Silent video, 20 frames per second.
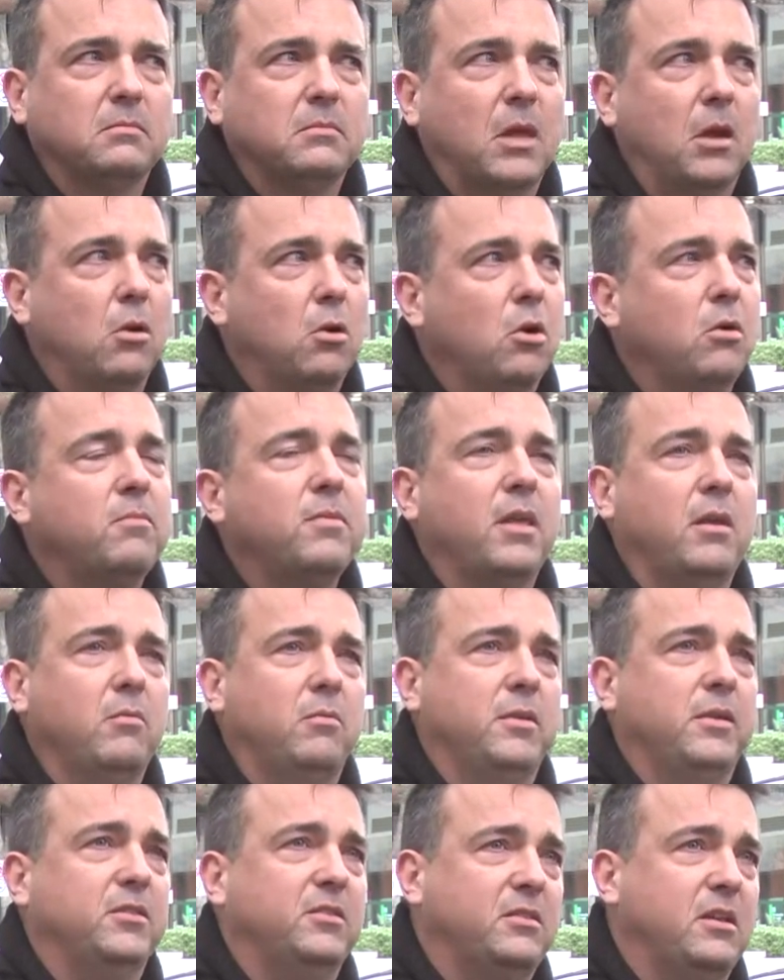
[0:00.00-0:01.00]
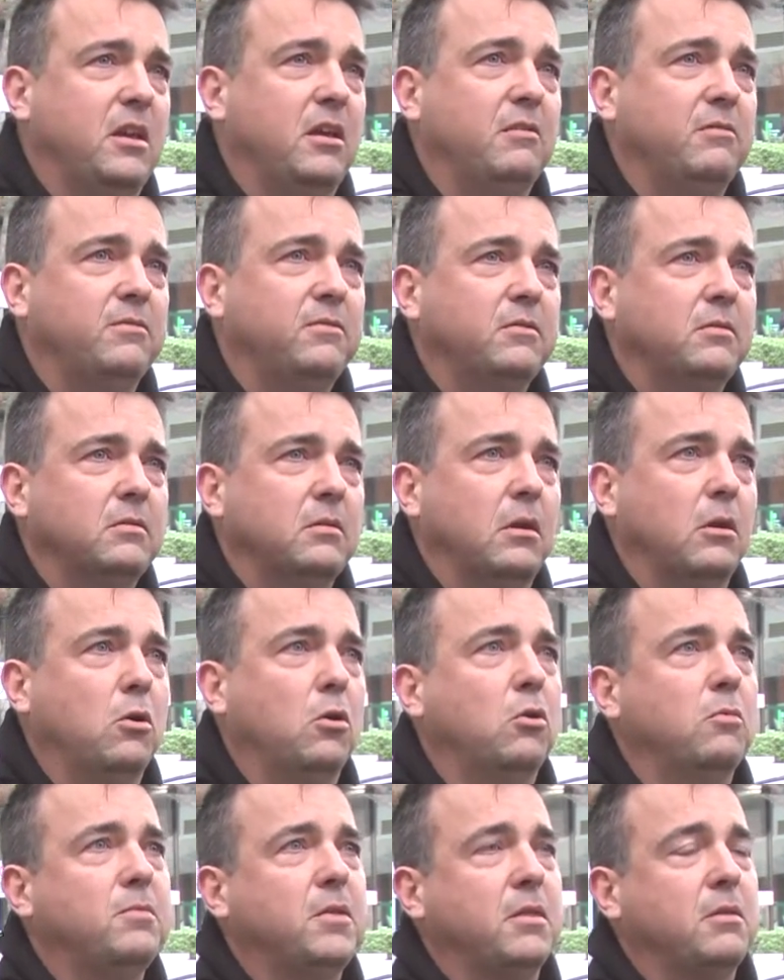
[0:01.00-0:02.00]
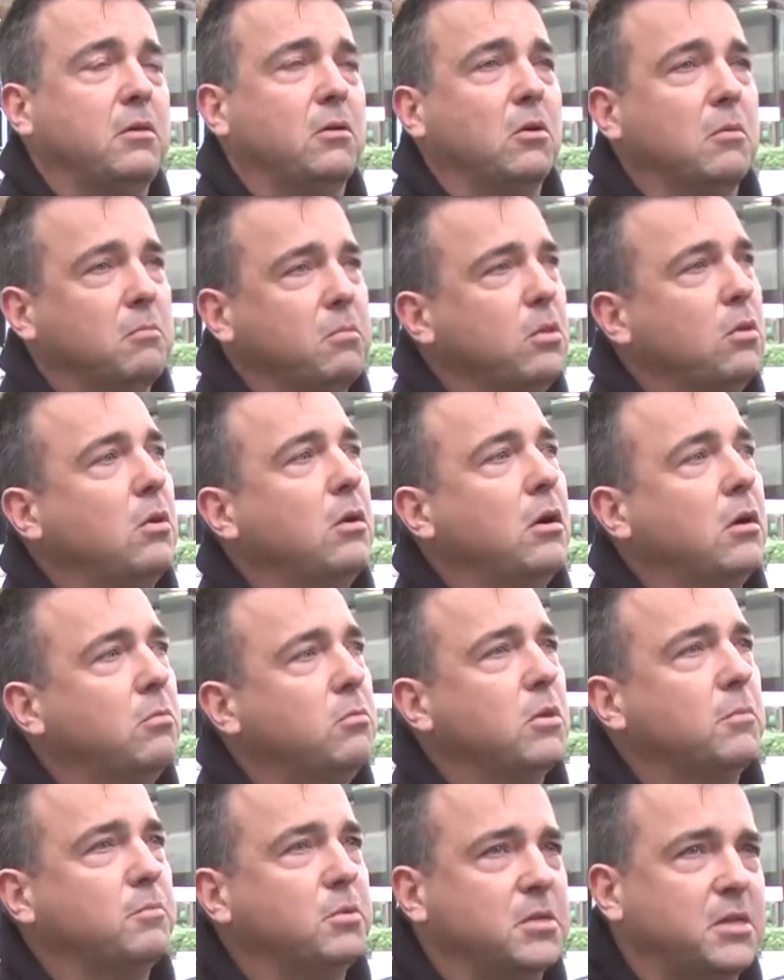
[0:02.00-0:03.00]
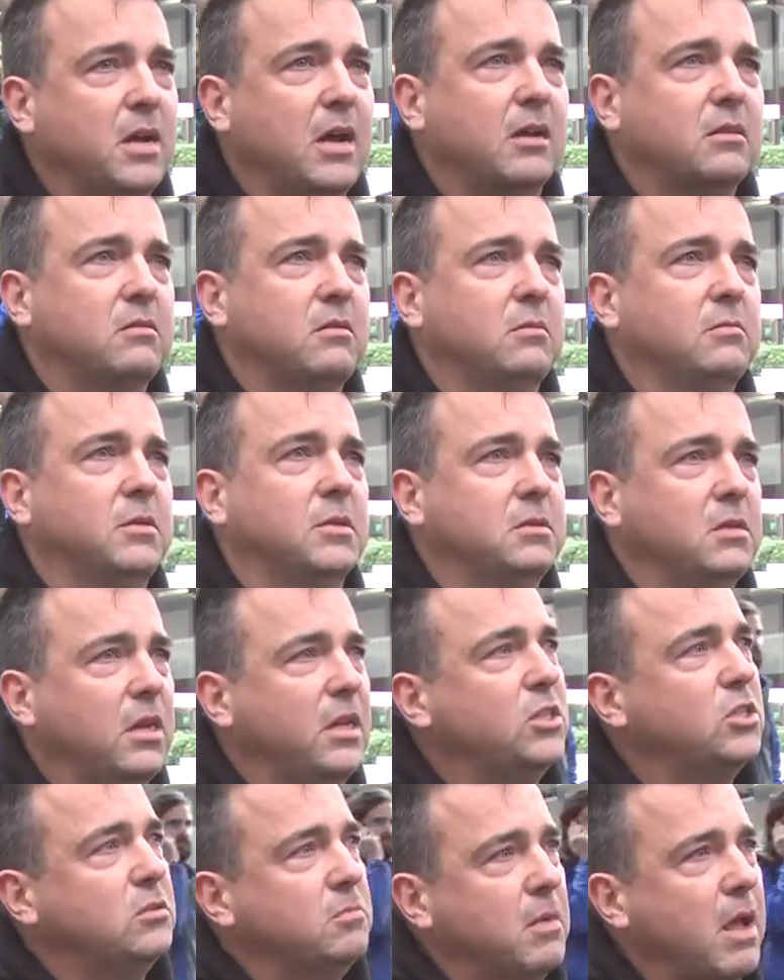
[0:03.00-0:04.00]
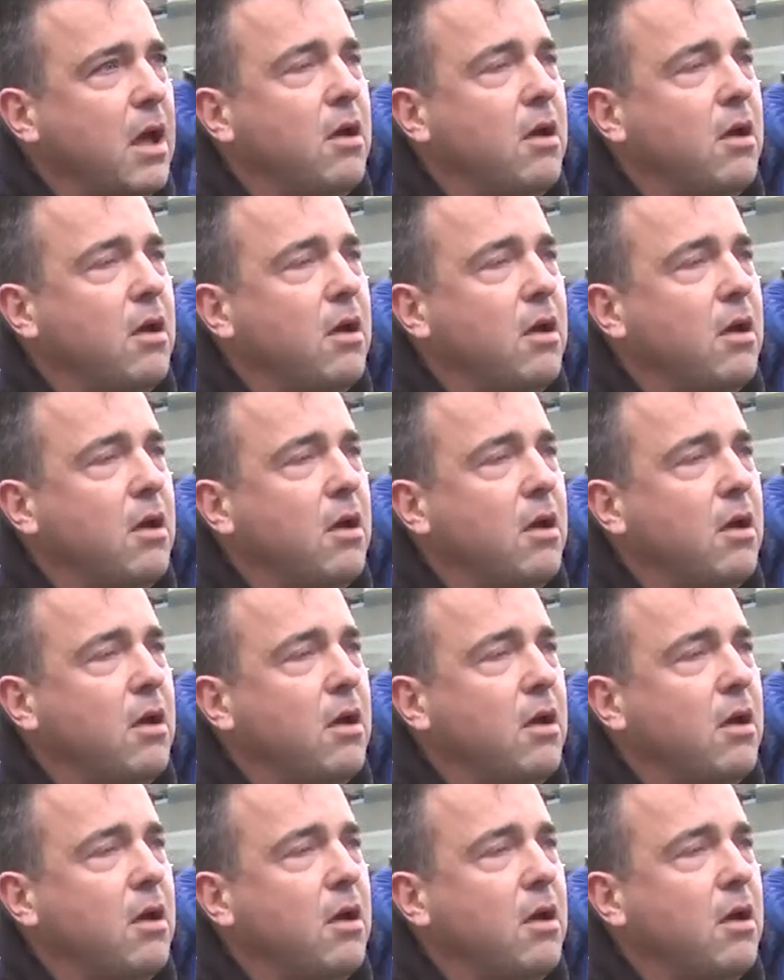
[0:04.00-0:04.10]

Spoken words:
I hope they'll be safe. I hope that their employer will protect them and teach them